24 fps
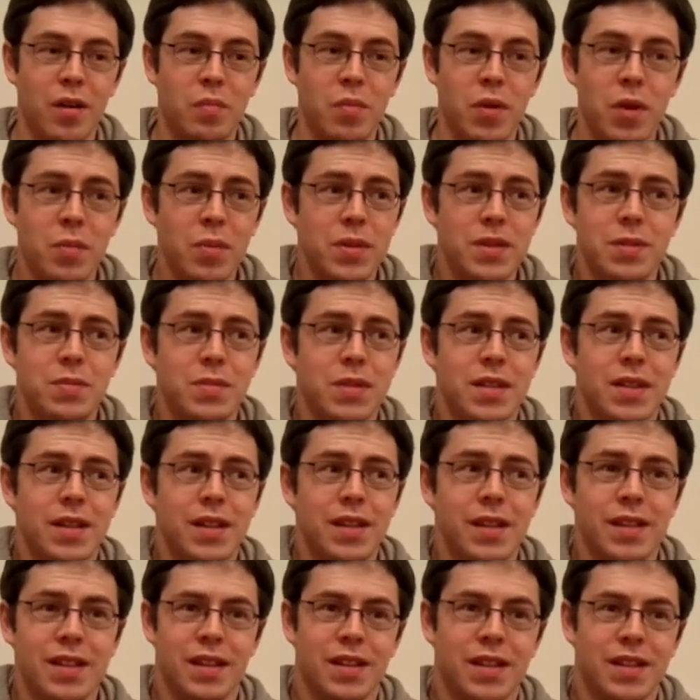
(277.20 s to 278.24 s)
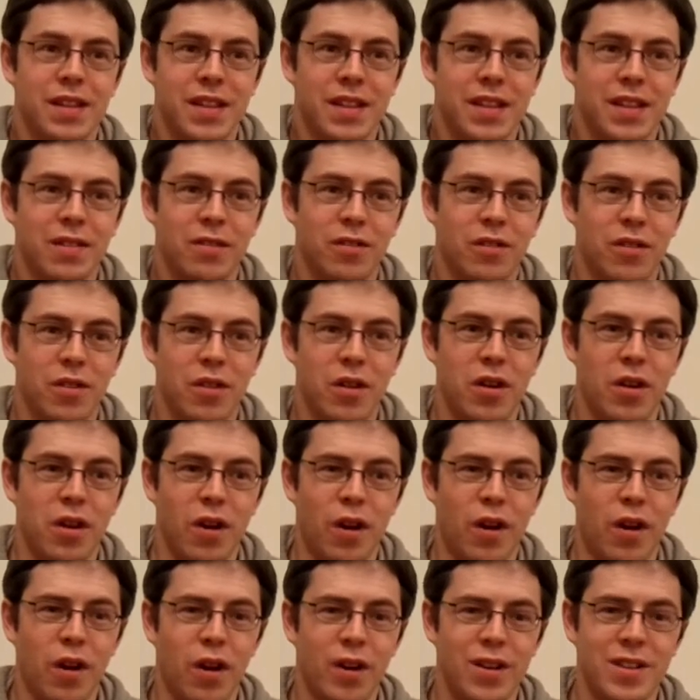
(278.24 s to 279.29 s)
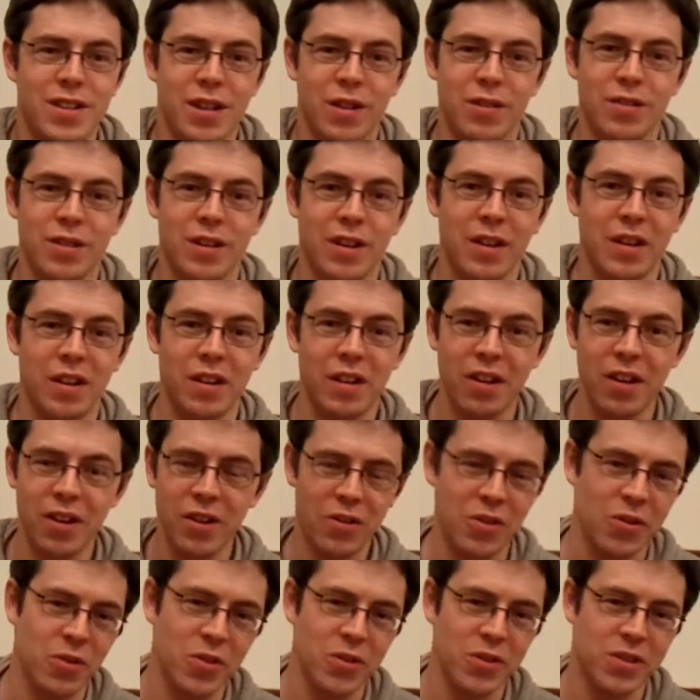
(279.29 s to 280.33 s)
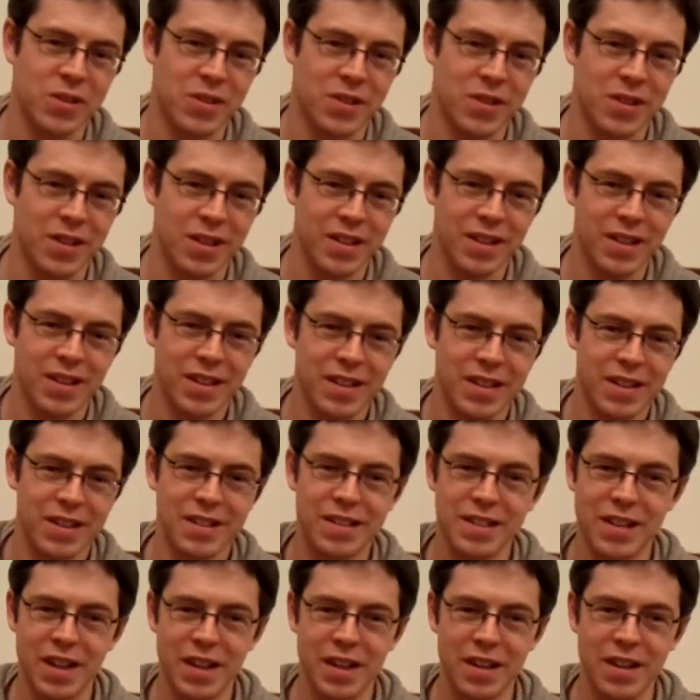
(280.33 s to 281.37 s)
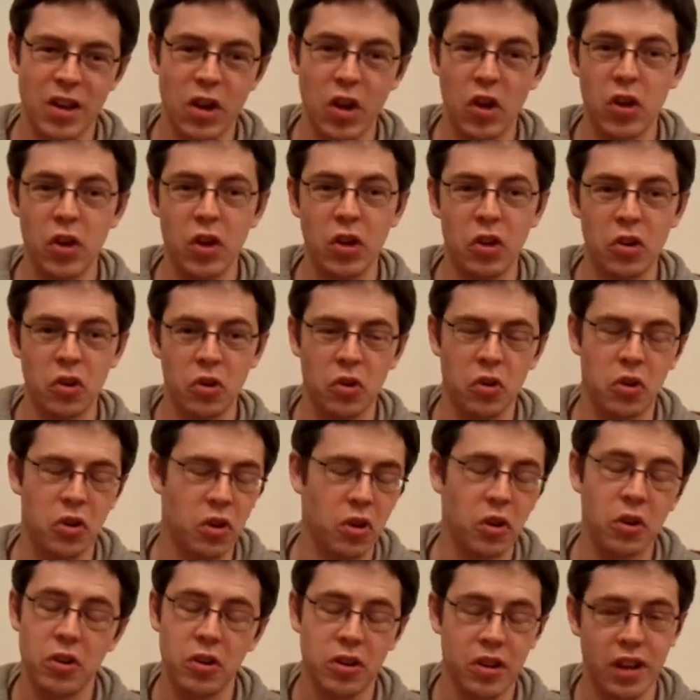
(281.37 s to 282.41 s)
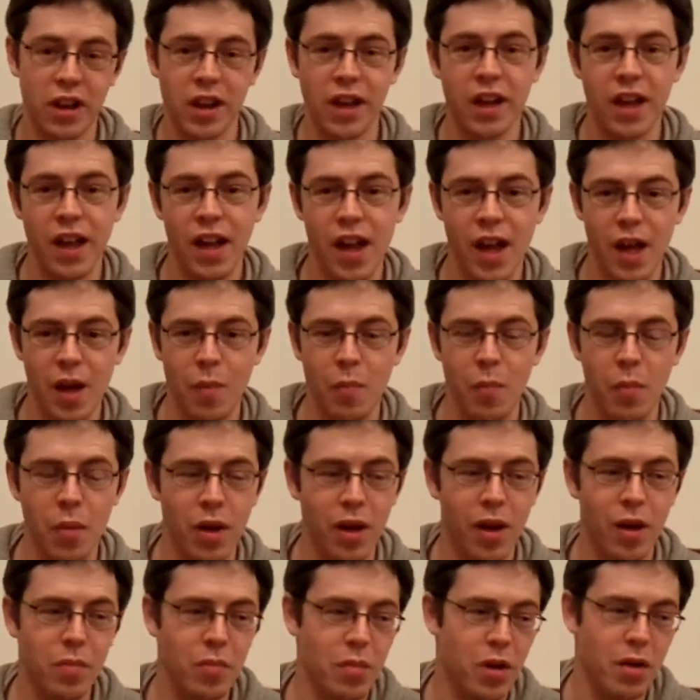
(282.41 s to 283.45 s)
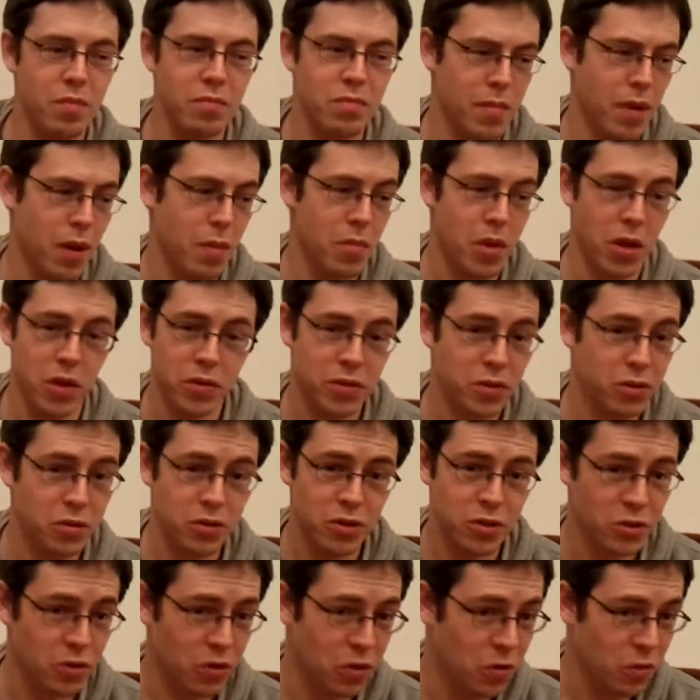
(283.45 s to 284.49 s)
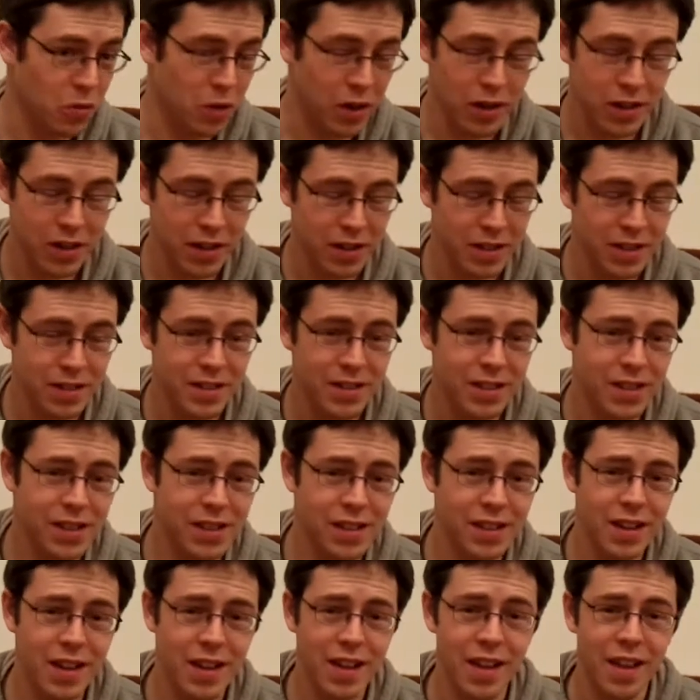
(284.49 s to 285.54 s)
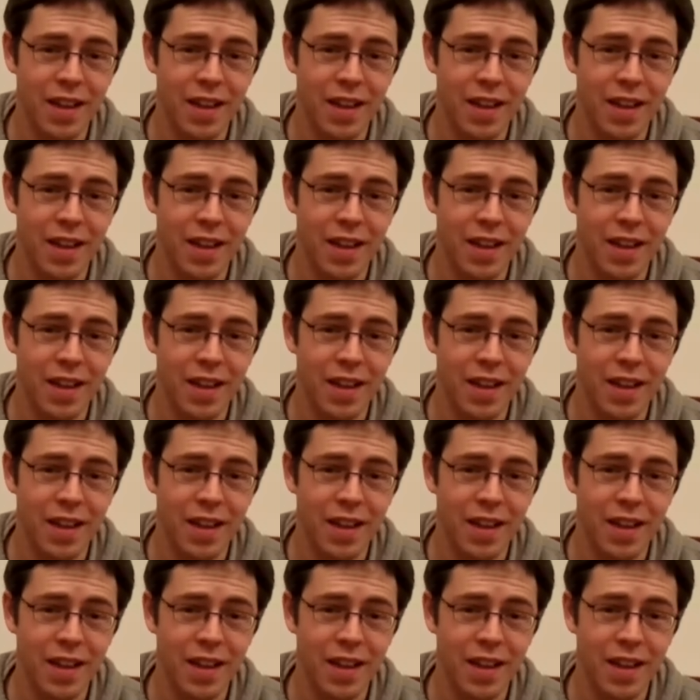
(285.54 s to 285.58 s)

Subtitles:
People seem to think that I sounded a lot older than I look or than I am. I'm not too sure why that is.